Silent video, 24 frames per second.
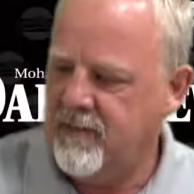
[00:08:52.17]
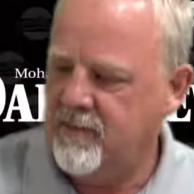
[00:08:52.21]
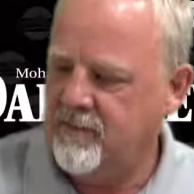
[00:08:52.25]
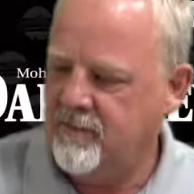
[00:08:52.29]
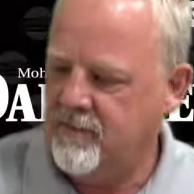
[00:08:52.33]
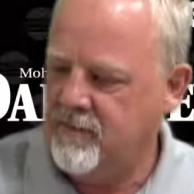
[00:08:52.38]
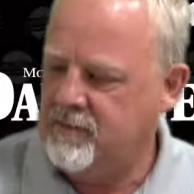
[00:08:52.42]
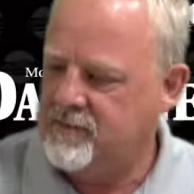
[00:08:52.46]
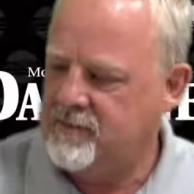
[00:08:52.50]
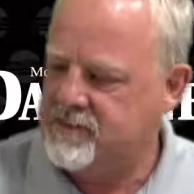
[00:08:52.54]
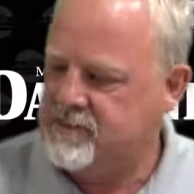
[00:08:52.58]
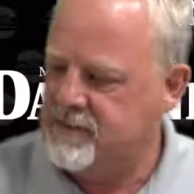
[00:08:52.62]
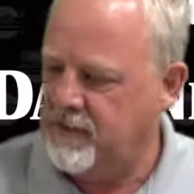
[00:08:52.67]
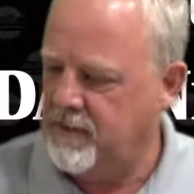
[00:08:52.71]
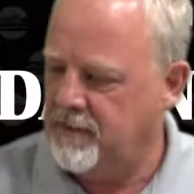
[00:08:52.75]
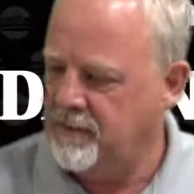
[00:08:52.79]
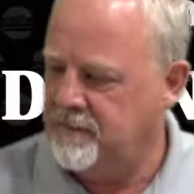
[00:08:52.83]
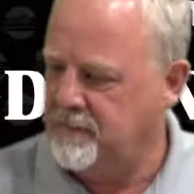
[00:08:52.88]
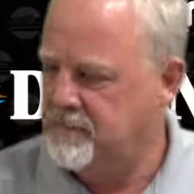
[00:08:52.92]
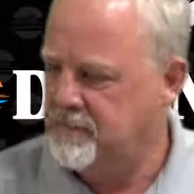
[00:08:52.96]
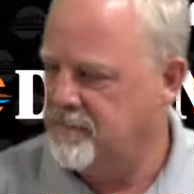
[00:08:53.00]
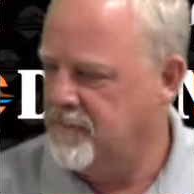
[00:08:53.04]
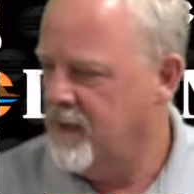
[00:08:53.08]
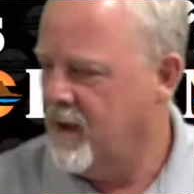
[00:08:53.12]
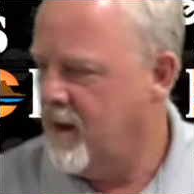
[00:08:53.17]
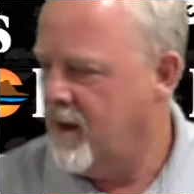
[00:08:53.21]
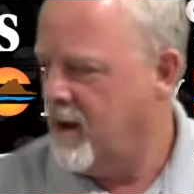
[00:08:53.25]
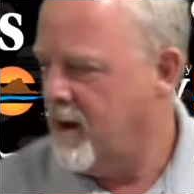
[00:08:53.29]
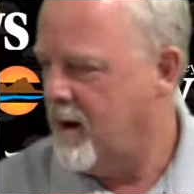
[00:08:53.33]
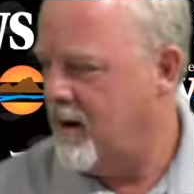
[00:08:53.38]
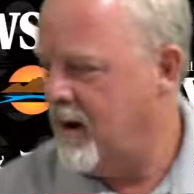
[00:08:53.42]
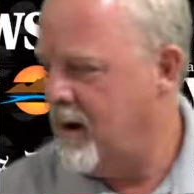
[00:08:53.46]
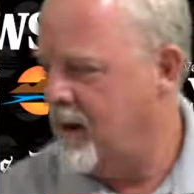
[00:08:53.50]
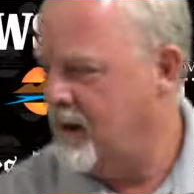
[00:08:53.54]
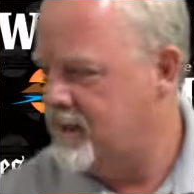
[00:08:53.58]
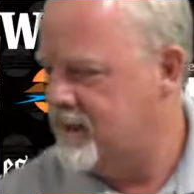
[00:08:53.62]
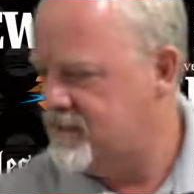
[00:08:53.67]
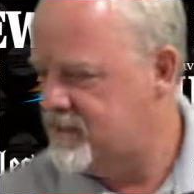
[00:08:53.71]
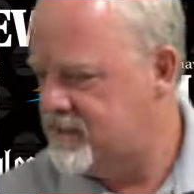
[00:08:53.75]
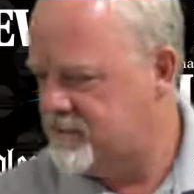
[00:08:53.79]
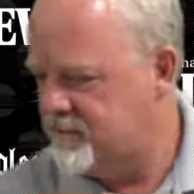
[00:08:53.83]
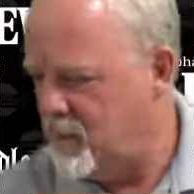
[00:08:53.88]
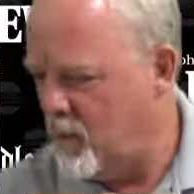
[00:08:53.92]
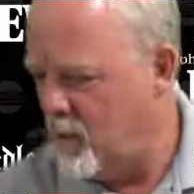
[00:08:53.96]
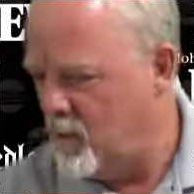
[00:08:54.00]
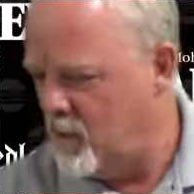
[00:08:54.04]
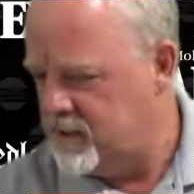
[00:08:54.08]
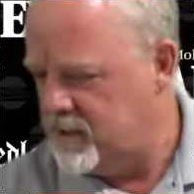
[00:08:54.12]
We'll see. All right,
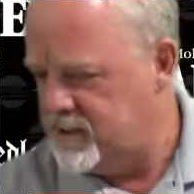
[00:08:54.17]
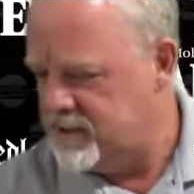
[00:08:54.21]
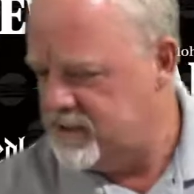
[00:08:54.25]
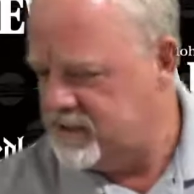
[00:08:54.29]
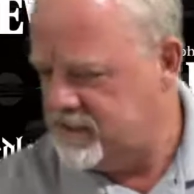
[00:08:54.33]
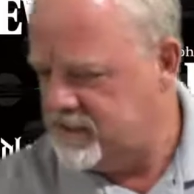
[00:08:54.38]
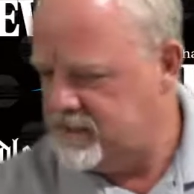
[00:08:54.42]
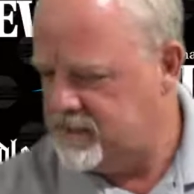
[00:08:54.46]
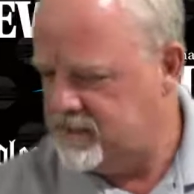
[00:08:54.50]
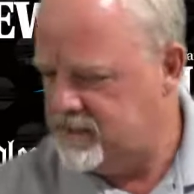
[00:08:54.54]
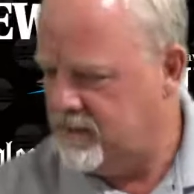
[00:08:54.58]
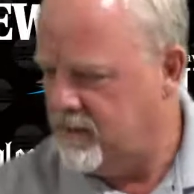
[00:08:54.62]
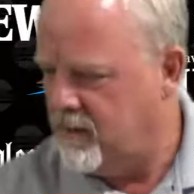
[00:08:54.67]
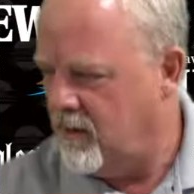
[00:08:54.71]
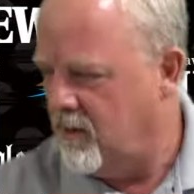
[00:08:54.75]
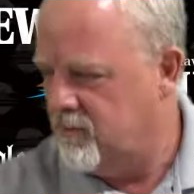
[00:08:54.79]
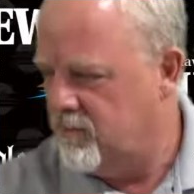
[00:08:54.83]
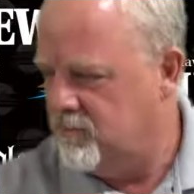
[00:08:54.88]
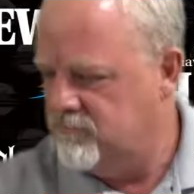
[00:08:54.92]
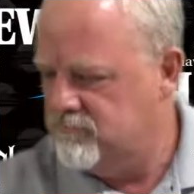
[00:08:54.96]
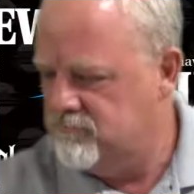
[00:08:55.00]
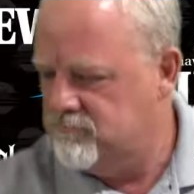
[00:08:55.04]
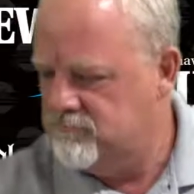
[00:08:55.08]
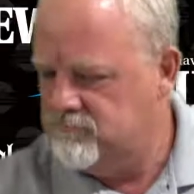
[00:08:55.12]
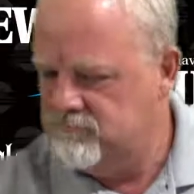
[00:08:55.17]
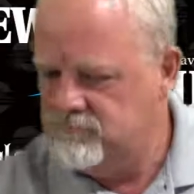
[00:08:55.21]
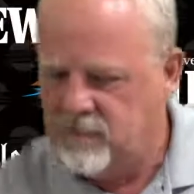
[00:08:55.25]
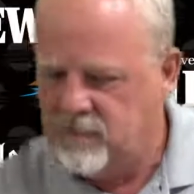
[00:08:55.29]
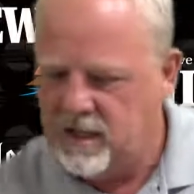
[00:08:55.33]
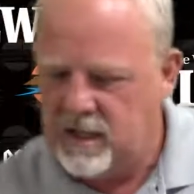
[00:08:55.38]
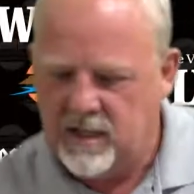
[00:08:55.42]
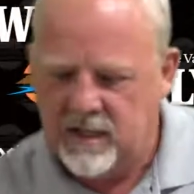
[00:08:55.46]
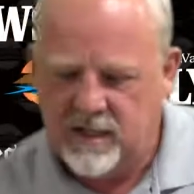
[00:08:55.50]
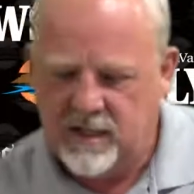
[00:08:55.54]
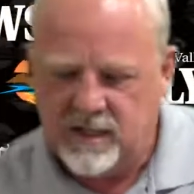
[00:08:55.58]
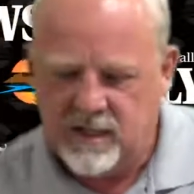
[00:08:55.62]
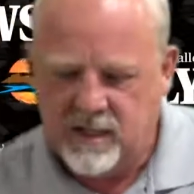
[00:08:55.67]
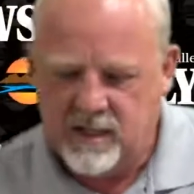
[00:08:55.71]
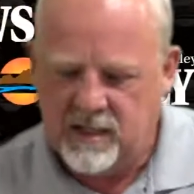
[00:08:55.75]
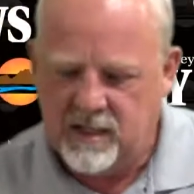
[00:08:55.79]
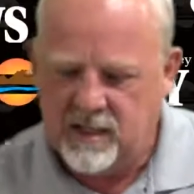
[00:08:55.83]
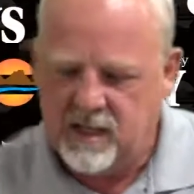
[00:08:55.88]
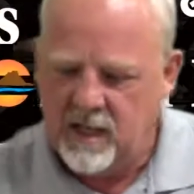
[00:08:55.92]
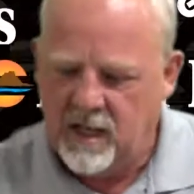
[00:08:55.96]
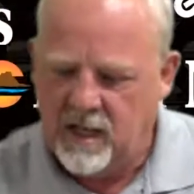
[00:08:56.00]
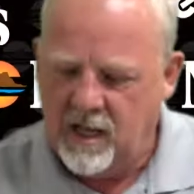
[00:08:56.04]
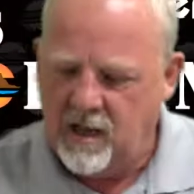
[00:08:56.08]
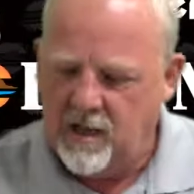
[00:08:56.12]
sports. Oh,
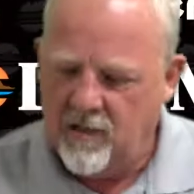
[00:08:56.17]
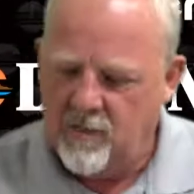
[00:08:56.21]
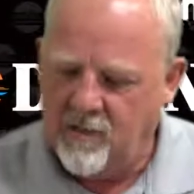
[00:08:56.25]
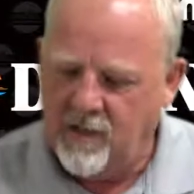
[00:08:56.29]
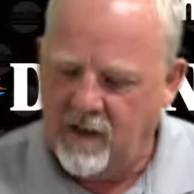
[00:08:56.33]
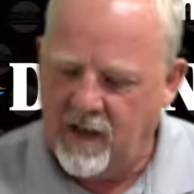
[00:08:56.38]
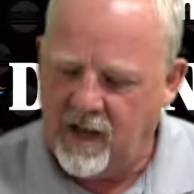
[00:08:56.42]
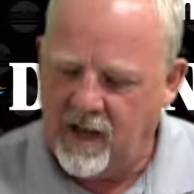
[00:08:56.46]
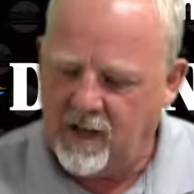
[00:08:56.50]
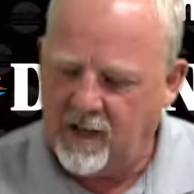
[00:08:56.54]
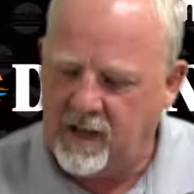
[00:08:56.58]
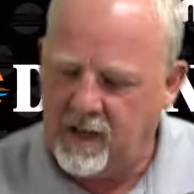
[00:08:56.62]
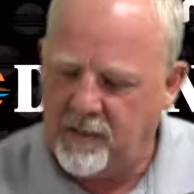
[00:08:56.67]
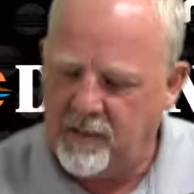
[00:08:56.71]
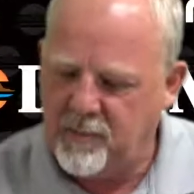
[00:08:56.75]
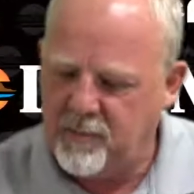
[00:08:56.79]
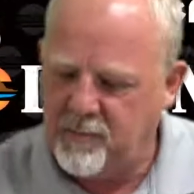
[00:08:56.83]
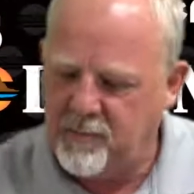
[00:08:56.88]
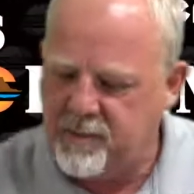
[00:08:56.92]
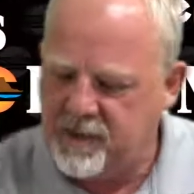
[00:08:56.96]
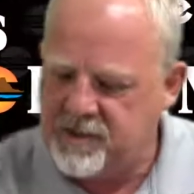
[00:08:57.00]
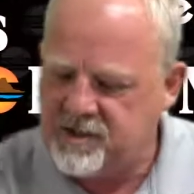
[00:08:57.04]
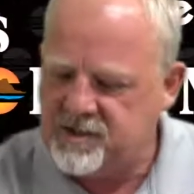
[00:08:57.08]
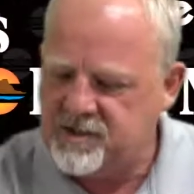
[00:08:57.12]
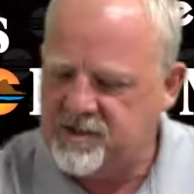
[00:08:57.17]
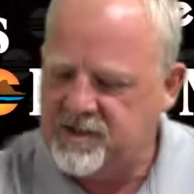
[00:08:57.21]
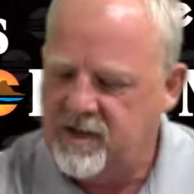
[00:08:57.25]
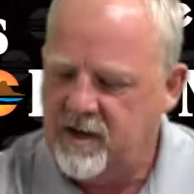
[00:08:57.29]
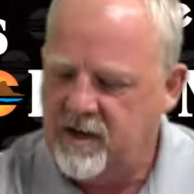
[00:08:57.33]
we got a couple pictures